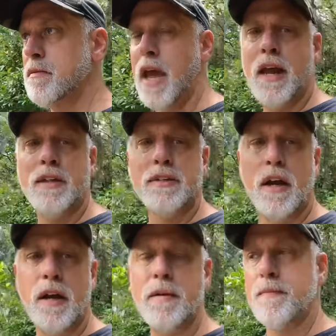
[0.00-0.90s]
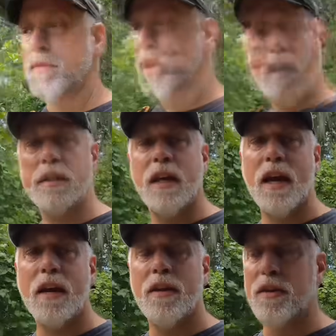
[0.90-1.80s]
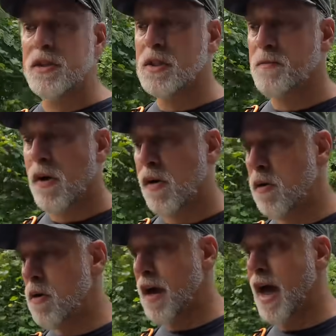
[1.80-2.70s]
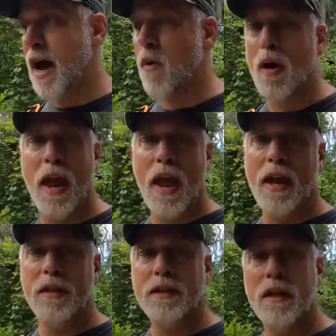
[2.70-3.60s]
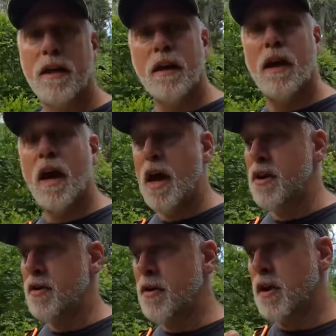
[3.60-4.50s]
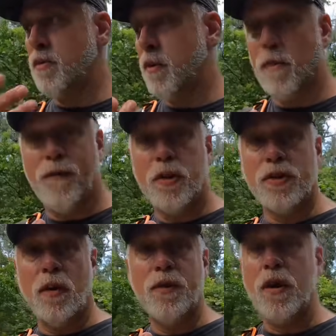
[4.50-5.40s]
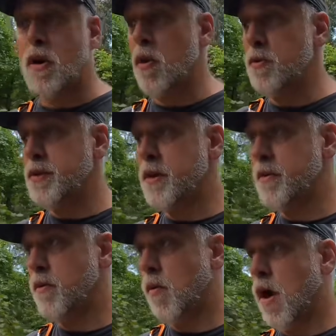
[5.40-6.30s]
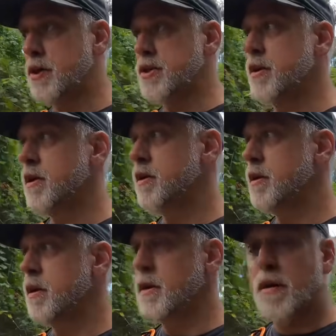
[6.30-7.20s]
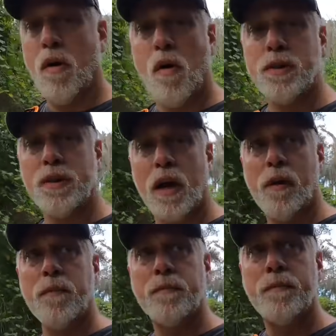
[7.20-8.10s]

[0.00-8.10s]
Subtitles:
hands on it, you're going to take the small hour hand and you're going to, well, first off, you're going to hold the watch horizontal.